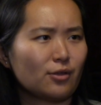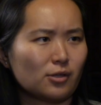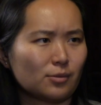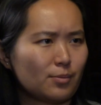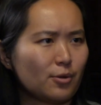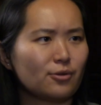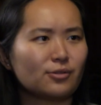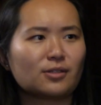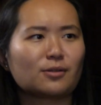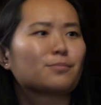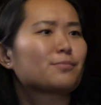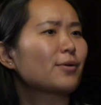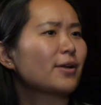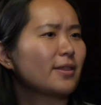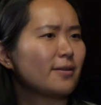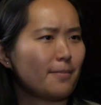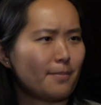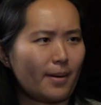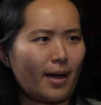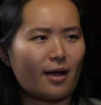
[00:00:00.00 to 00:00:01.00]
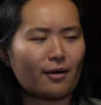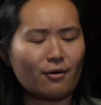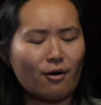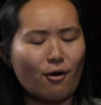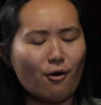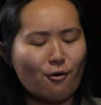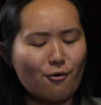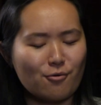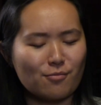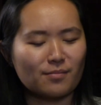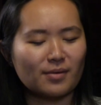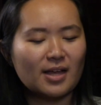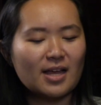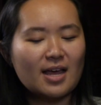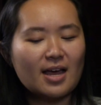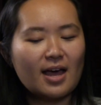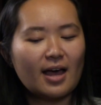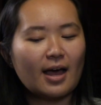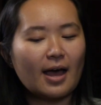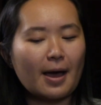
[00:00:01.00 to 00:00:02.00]
those bones and bring them back home.
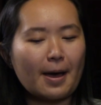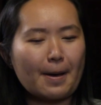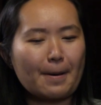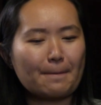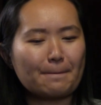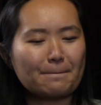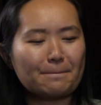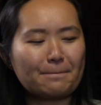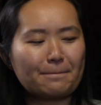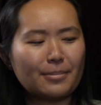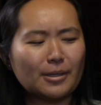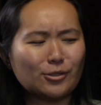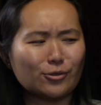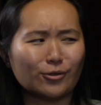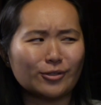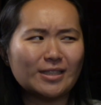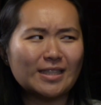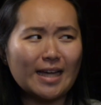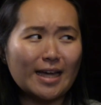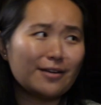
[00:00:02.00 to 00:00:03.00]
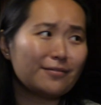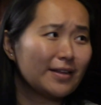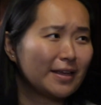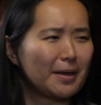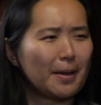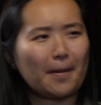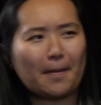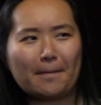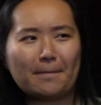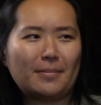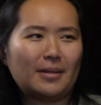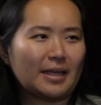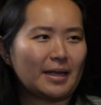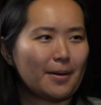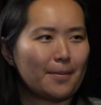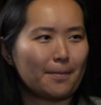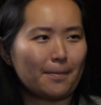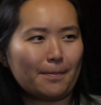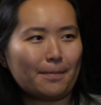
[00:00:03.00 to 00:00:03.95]
Um, but told in kind of like a like a